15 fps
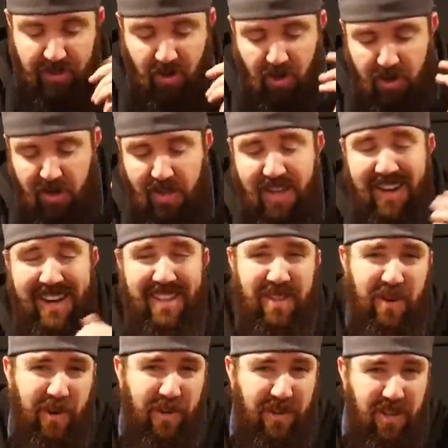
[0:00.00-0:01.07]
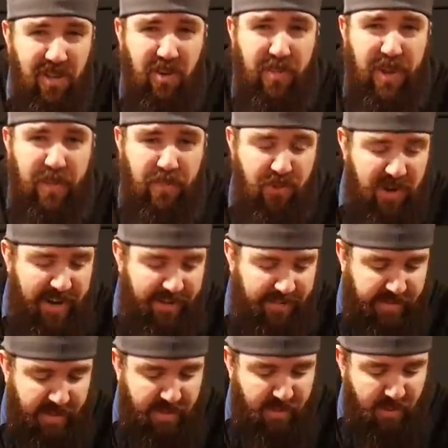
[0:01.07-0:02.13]
Online, they're a little bit
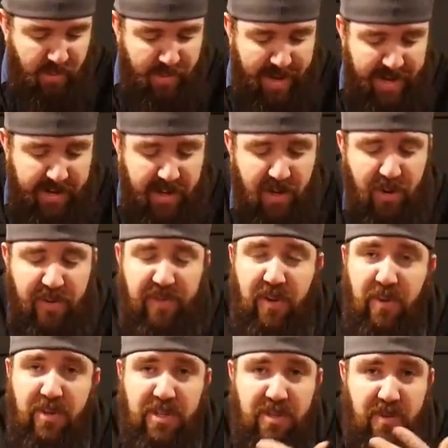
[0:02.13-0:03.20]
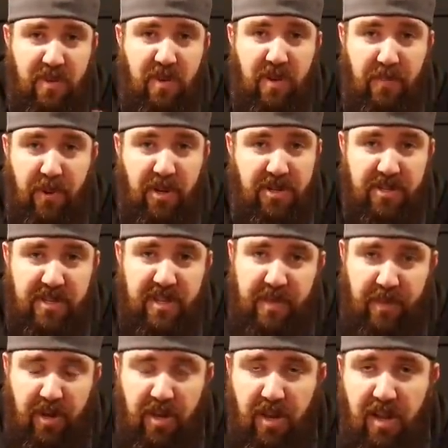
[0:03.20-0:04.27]
pricey through Matco if you just purchase
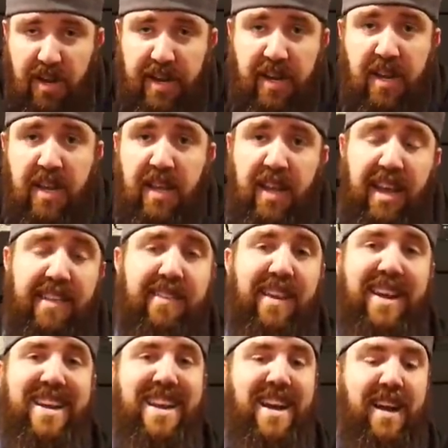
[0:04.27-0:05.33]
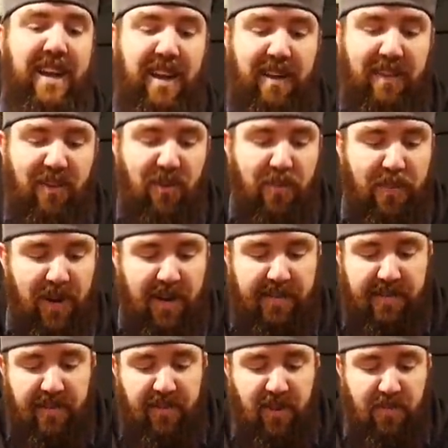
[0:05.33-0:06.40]
them online. It's like
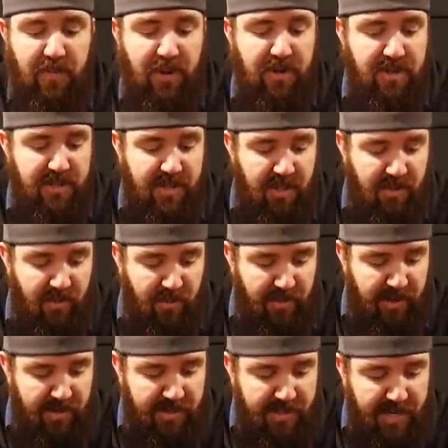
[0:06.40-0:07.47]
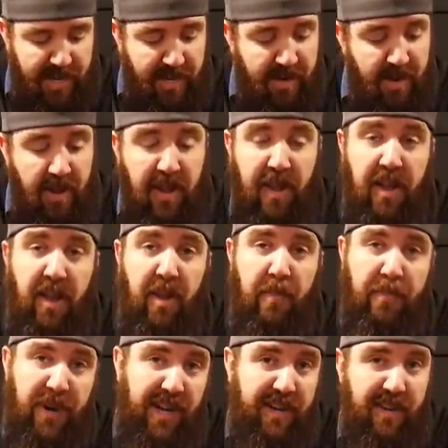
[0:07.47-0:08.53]
$92 if you purchase it through their site.
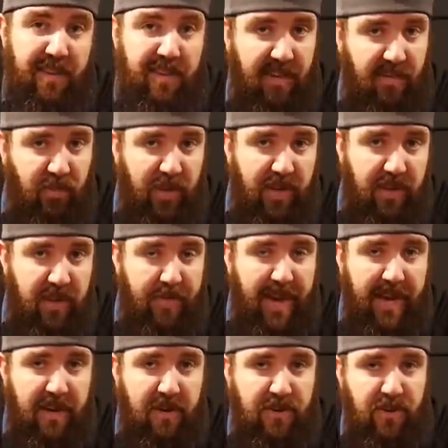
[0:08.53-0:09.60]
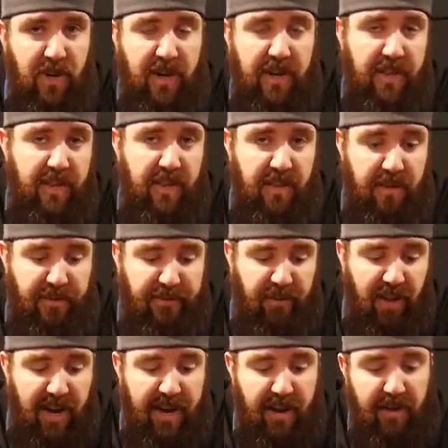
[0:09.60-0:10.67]
But this week on the Matco truck and then their
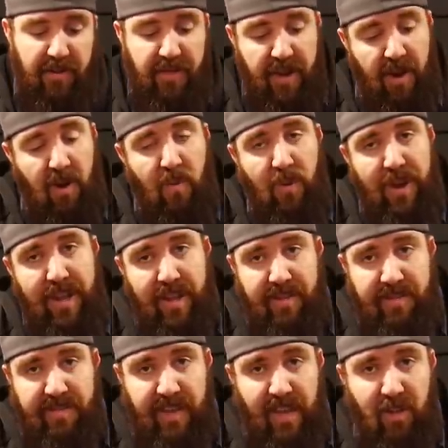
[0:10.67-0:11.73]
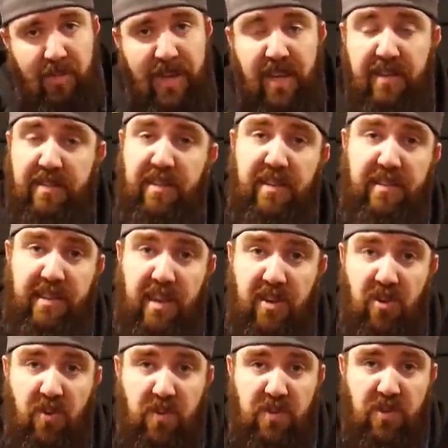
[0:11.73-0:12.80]
flyer, they are running a sale because it is a
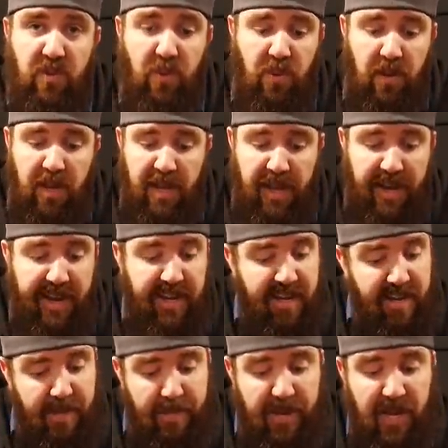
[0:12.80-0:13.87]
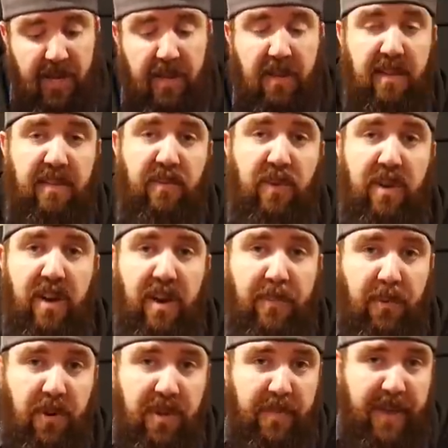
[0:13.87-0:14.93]
new tool. I ended up picking this one
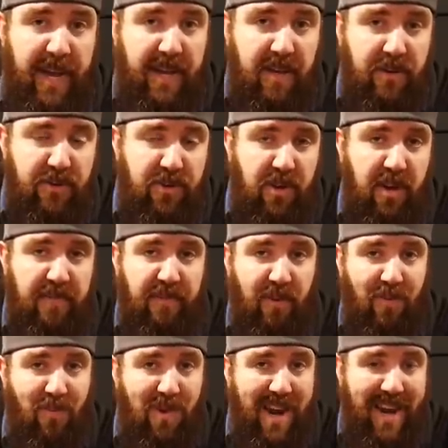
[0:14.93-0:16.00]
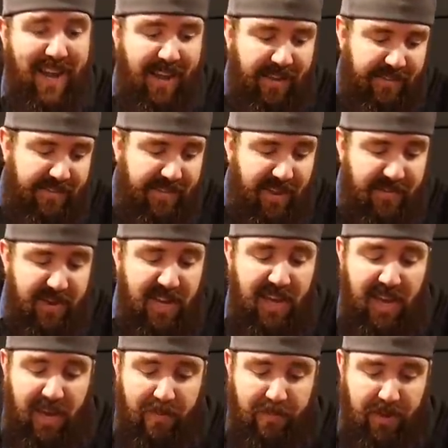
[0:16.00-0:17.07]
up on the Matco truck for right at
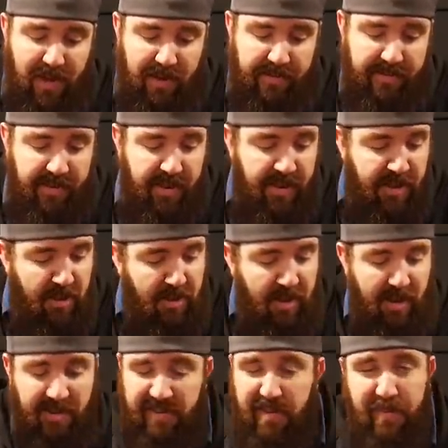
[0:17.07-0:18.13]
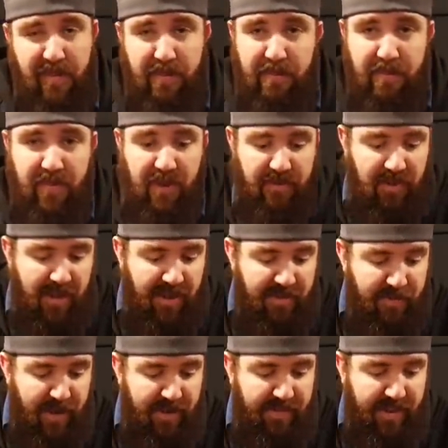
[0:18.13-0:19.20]
$78. You know, some of you
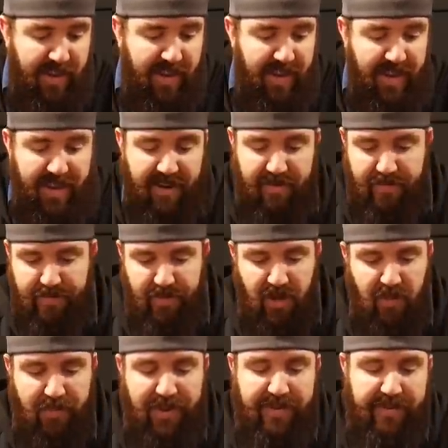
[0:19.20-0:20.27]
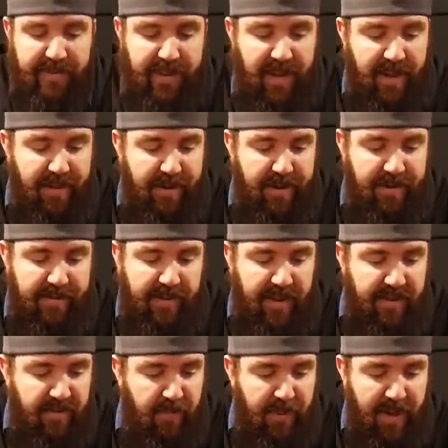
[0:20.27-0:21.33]
guys might say, yeah, you know, piece together, it's
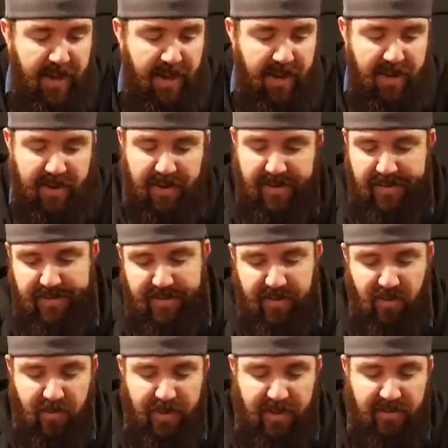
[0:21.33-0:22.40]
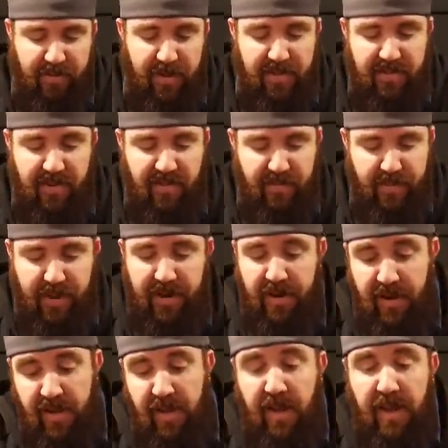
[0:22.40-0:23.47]
kind of a pain and it's a little bit expensive. But
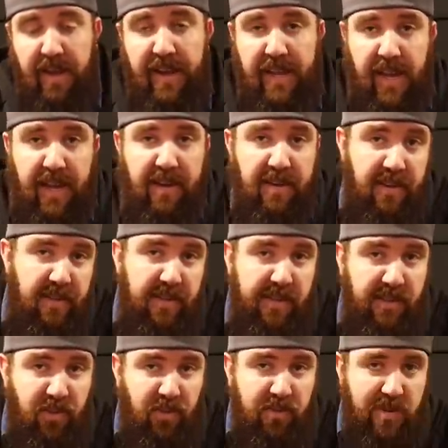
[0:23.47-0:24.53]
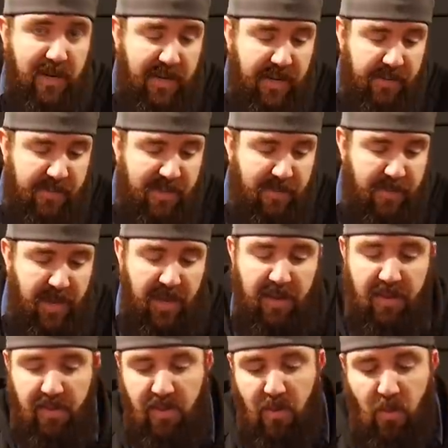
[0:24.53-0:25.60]
again, the tool truck comes to me.
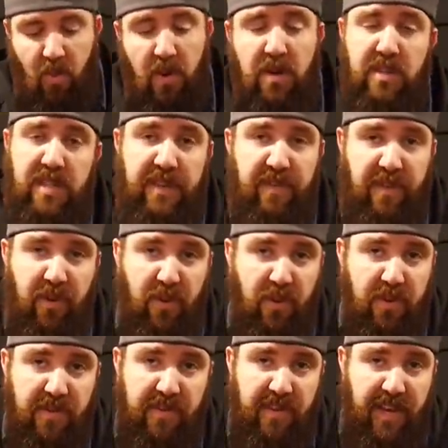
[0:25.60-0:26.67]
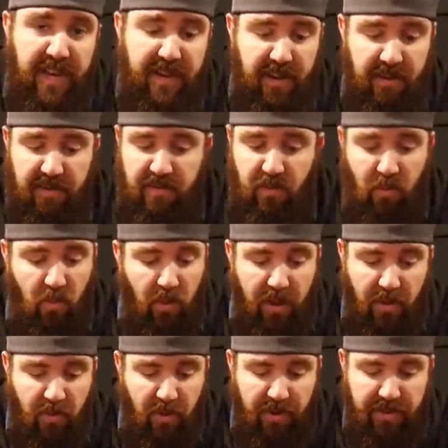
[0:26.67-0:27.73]
The warranty for the whole set is
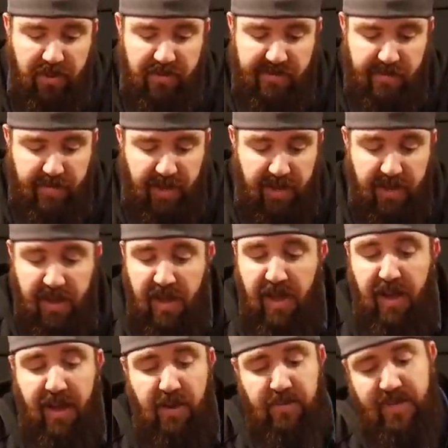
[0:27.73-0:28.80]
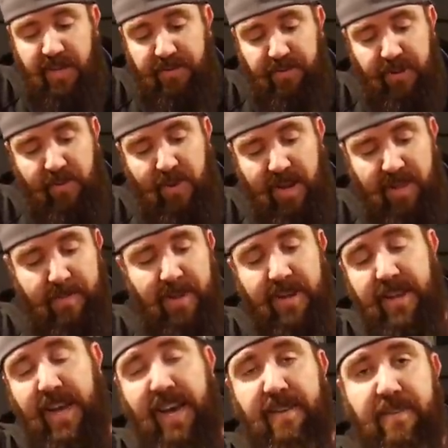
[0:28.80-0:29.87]
well worth it to me. I would definitely recommend
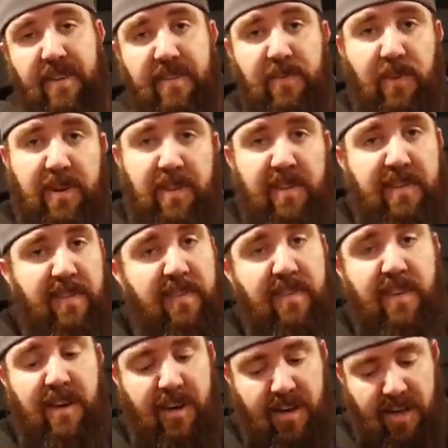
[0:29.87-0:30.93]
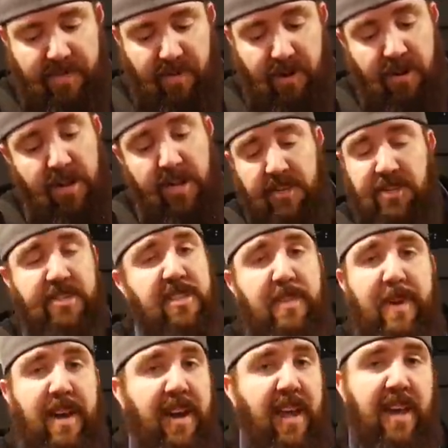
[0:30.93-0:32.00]
to have this one. This is going to cover just
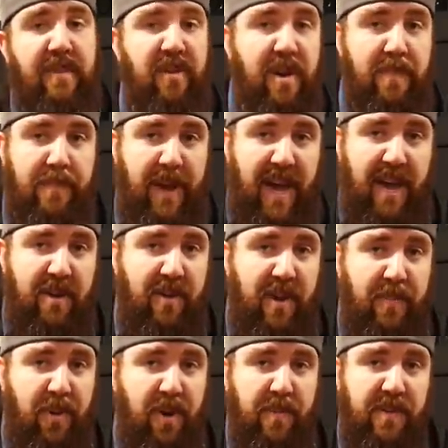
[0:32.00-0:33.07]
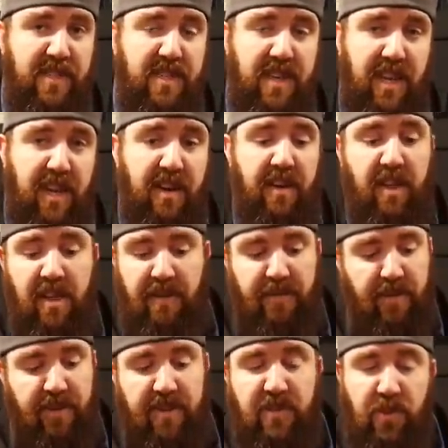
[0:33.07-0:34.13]
about every battery purpose need
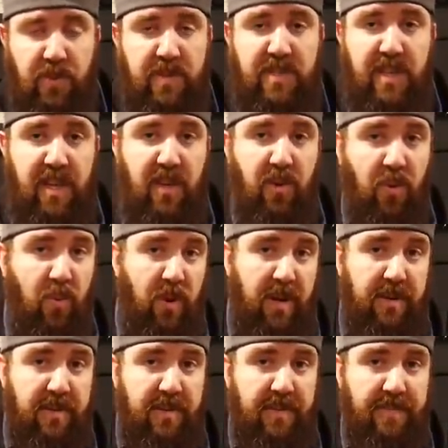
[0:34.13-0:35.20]
for the tools that you'll want.